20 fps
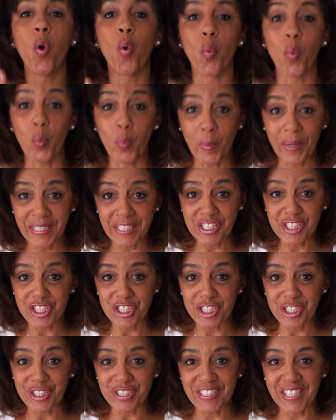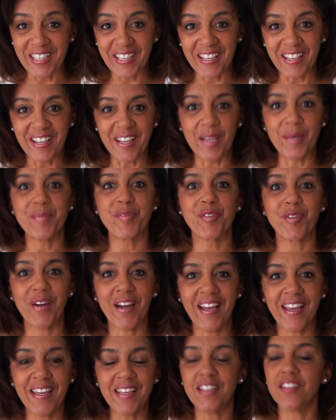winter time,
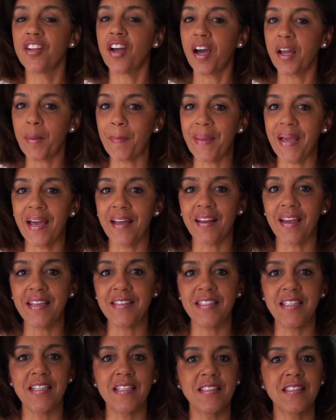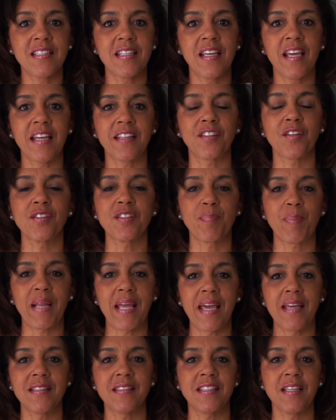right? Not a bad idea to get those
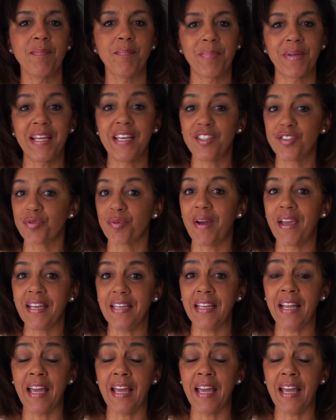plans in place right